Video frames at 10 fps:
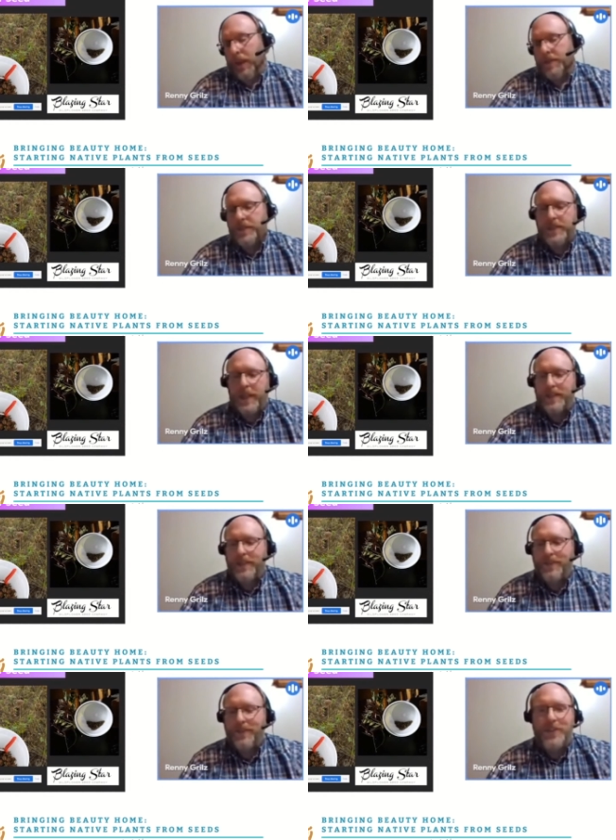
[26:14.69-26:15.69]
plants and
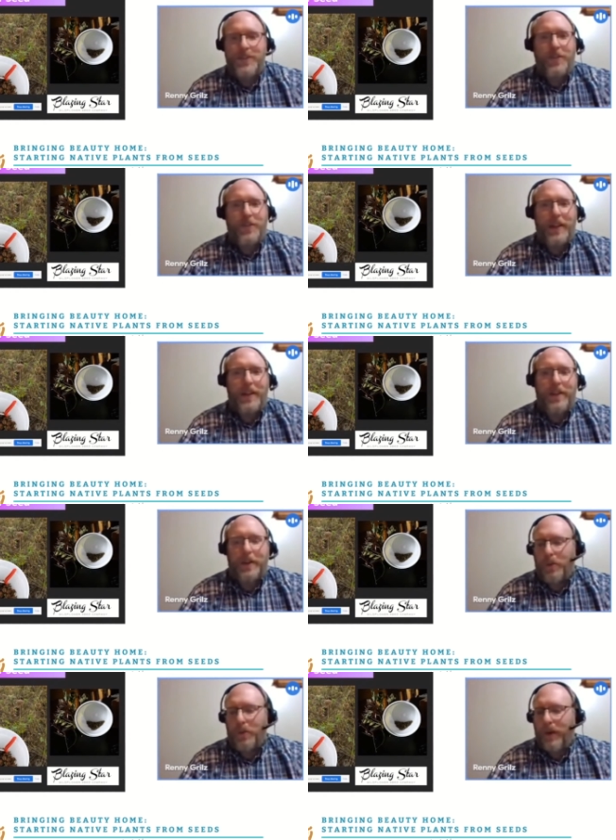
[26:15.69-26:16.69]
seeds. So just sort of want to give
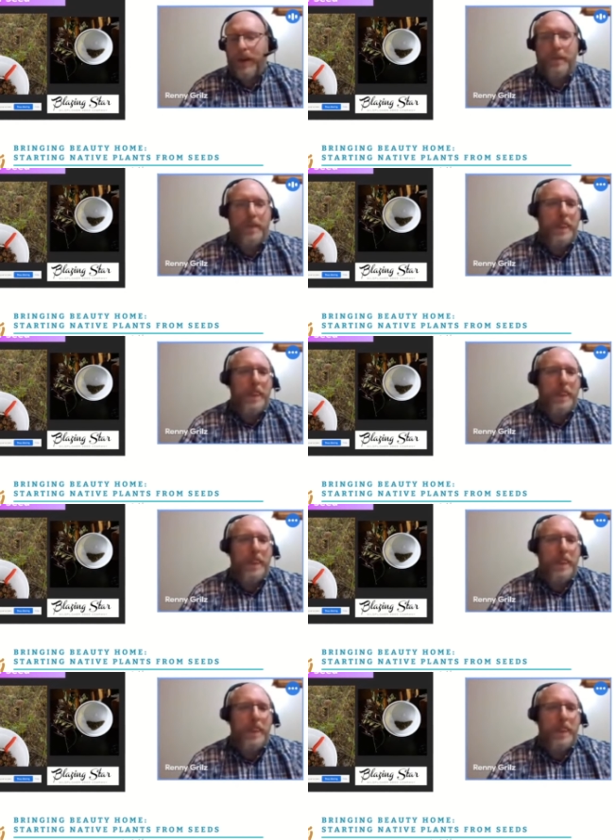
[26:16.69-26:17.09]
that warning.